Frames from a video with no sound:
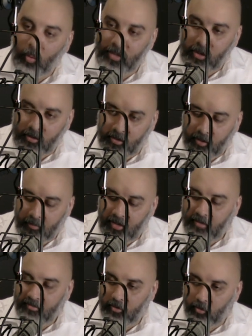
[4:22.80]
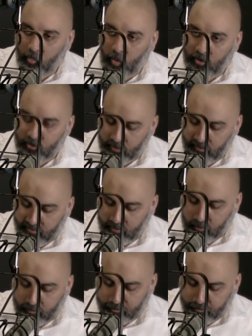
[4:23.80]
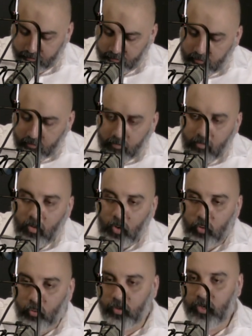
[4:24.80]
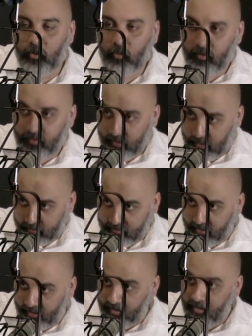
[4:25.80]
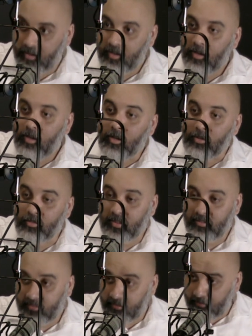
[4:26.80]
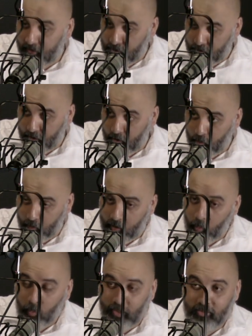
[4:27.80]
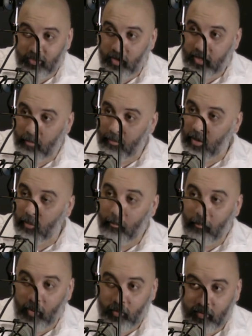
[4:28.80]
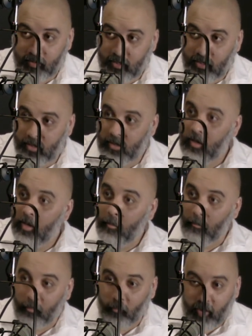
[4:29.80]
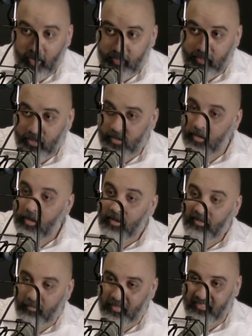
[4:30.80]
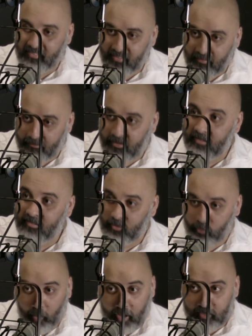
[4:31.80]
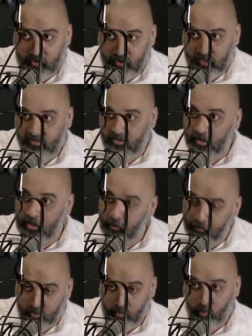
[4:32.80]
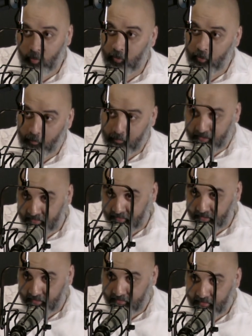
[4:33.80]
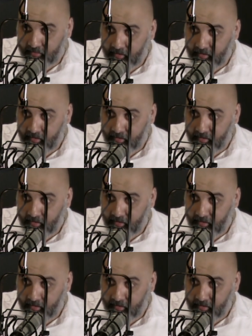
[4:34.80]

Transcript: Well, now let me ask you a question. So, you're here on the Heat Tank. This is the show that we talk about marketing, branding, specific strategies to help you grow your business.